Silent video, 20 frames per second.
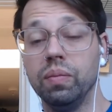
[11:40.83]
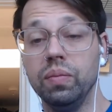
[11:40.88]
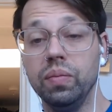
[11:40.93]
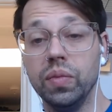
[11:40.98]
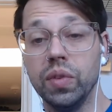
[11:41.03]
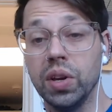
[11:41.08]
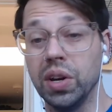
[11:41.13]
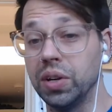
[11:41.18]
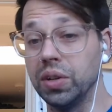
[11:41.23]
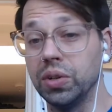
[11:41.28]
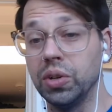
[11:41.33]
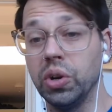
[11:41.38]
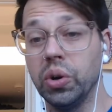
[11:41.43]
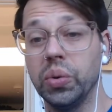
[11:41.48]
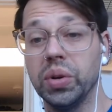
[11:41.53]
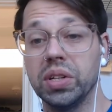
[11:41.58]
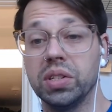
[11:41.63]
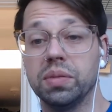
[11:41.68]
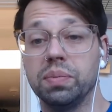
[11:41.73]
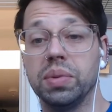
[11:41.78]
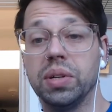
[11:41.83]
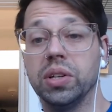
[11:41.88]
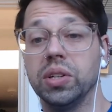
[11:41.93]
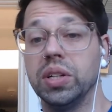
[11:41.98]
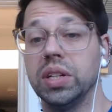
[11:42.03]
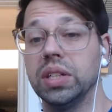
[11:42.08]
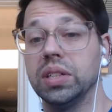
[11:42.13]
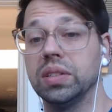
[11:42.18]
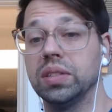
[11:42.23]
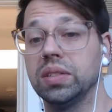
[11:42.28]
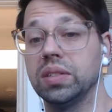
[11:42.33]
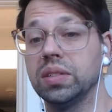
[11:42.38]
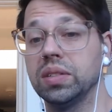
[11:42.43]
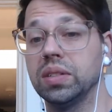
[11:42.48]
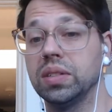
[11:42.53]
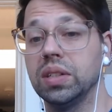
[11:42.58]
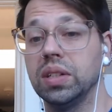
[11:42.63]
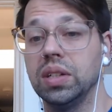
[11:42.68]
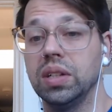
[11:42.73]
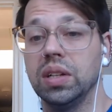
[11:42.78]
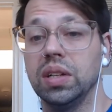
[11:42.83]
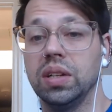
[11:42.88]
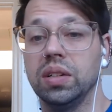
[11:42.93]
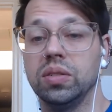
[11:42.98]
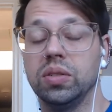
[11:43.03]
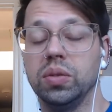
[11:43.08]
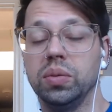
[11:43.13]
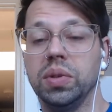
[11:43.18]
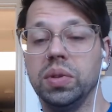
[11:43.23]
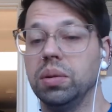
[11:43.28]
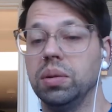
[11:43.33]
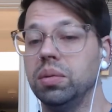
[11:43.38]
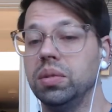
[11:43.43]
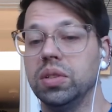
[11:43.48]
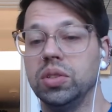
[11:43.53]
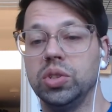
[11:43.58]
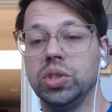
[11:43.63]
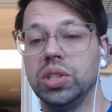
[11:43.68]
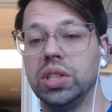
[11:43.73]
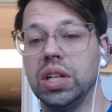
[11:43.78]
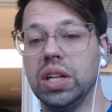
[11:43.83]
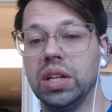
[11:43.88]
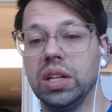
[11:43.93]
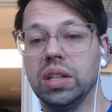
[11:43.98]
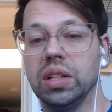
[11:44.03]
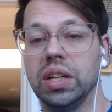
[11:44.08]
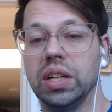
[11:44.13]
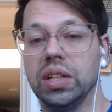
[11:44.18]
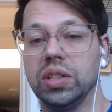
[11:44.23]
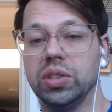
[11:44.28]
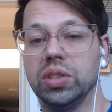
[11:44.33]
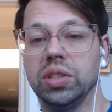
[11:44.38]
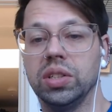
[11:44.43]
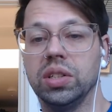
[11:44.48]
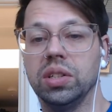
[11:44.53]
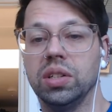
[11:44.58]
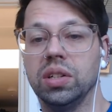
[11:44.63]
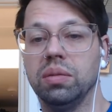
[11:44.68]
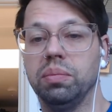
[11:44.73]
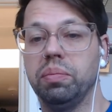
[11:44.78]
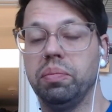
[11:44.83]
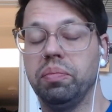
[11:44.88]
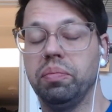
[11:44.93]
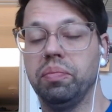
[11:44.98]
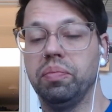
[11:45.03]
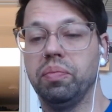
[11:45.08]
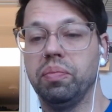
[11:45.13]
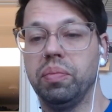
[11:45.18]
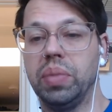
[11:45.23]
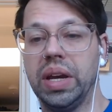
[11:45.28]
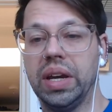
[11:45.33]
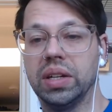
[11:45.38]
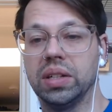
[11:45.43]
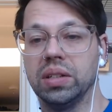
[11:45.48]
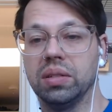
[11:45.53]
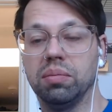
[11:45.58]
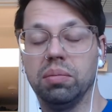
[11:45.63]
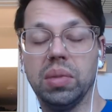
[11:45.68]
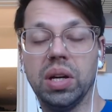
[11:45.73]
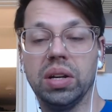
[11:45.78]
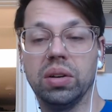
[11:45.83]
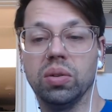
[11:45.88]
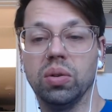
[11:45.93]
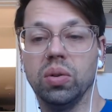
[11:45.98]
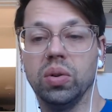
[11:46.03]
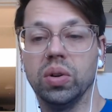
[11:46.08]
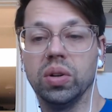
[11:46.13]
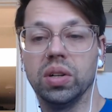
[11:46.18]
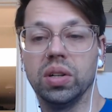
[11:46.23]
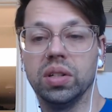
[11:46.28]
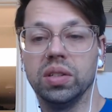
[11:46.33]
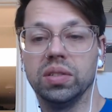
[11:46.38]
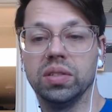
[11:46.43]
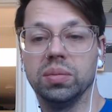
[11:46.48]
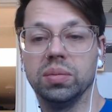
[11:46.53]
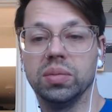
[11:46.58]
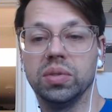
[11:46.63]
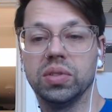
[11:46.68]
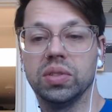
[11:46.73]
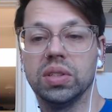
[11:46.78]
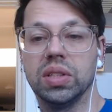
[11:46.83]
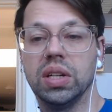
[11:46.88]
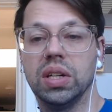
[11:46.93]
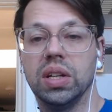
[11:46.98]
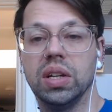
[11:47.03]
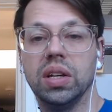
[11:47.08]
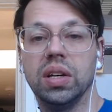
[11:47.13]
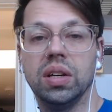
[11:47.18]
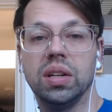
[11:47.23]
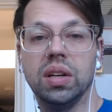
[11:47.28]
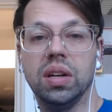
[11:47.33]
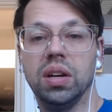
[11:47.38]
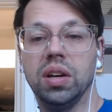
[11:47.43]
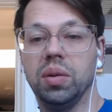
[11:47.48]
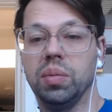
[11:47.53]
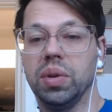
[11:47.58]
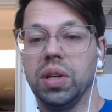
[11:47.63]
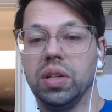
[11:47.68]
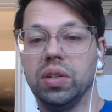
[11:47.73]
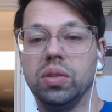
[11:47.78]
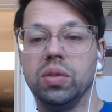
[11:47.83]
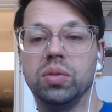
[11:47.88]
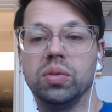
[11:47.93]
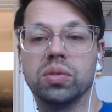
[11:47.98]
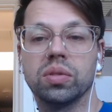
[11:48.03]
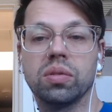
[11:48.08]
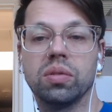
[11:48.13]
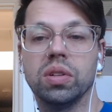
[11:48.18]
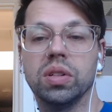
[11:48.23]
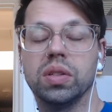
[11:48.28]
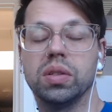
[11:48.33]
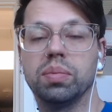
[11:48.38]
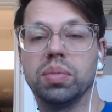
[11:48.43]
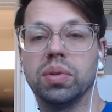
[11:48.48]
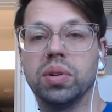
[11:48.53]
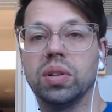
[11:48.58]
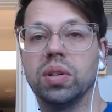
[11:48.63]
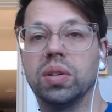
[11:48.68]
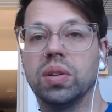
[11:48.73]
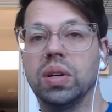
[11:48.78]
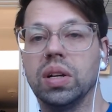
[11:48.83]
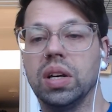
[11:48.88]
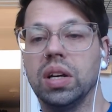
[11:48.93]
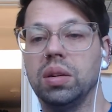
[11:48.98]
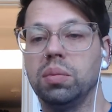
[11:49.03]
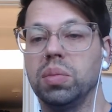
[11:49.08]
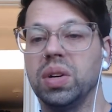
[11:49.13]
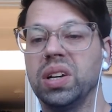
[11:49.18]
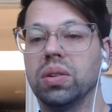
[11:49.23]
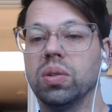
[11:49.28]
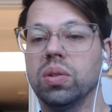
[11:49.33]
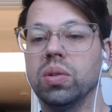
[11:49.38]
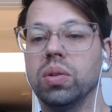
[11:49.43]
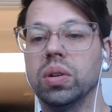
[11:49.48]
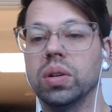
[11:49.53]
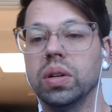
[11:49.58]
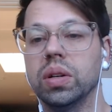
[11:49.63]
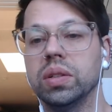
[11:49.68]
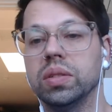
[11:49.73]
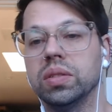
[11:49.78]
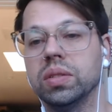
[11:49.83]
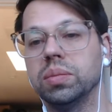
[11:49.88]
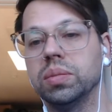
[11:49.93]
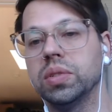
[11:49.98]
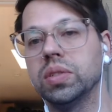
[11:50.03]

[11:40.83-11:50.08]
no experience to be able to genetically engineer back microorganisms and use CRISPR on microorganisms.